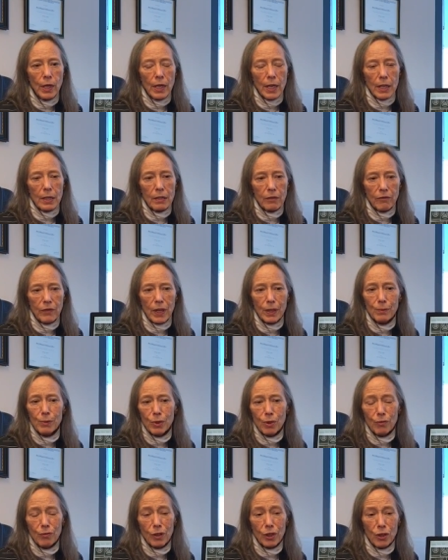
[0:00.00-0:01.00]
and in fact we
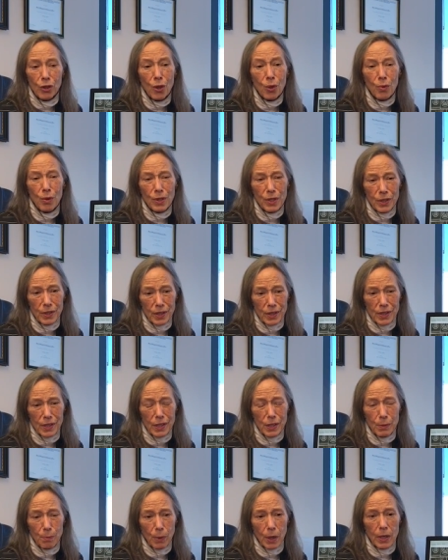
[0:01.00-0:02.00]
don't really know what the
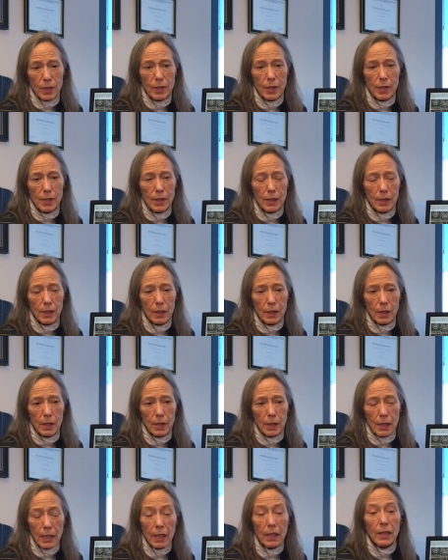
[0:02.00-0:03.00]
disease process
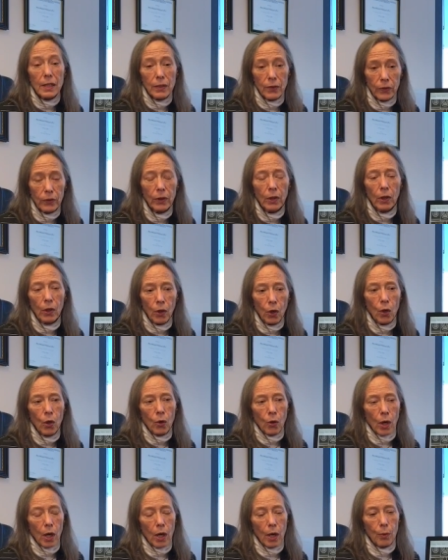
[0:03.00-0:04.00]
is.
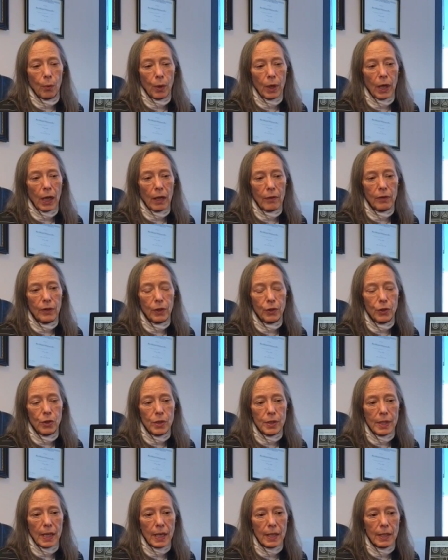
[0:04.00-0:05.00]
We have an
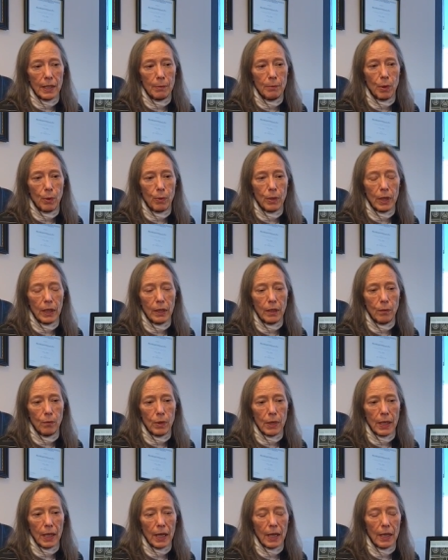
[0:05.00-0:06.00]
understanding, but we
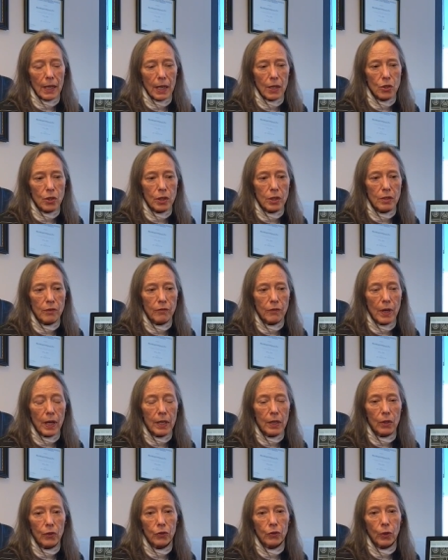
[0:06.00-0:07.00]
can't actually define
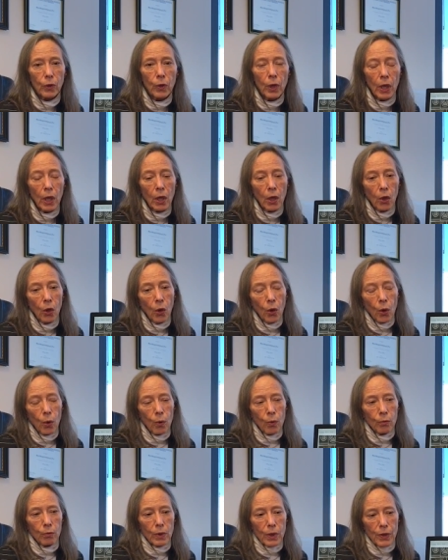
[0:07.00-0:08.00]
it. So
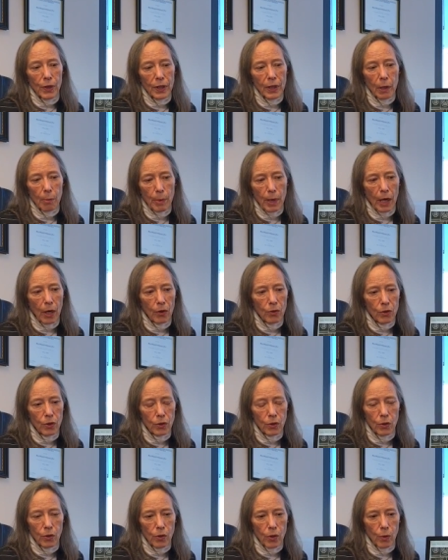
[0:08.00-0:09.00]
when we think about
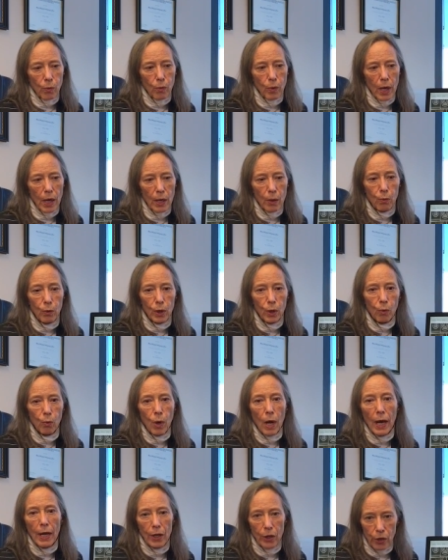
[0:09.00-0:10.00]
the way we're
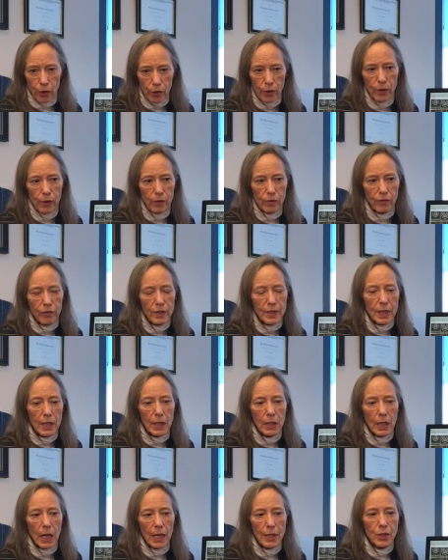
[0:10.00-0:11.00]
wired
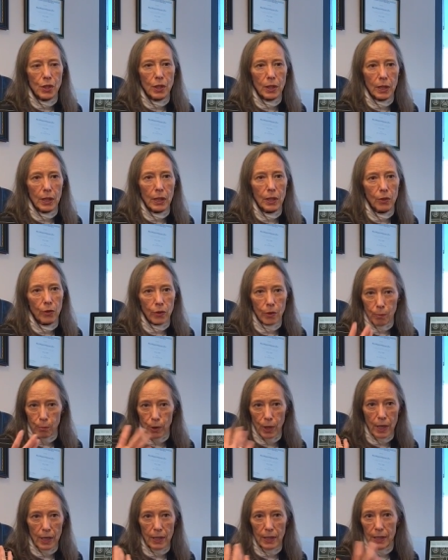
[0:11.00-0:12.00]
physiologically, the
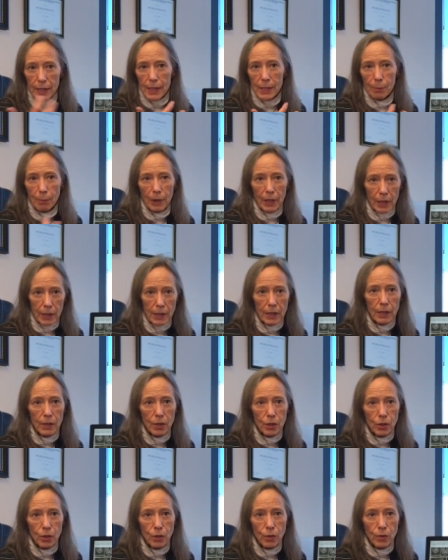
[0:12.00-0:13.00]
brain is split
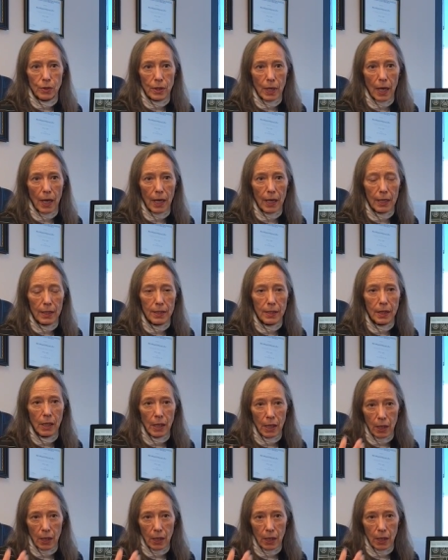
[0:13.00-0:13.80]
into two sides,